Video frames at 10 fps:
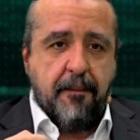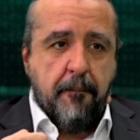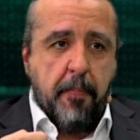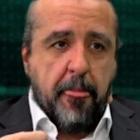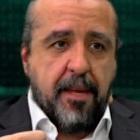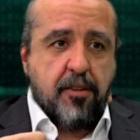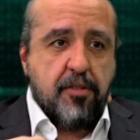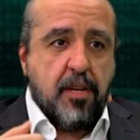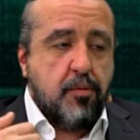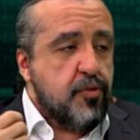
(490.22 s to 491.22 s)
with the
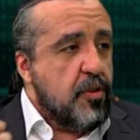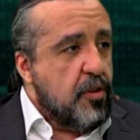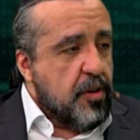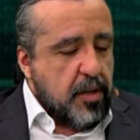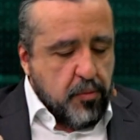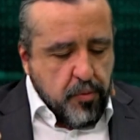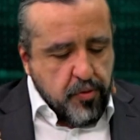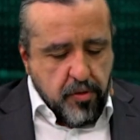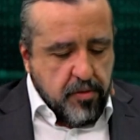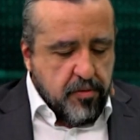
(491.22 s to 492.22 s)
use of the
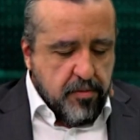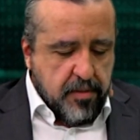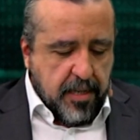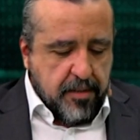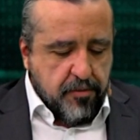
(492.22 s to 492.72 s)
resources.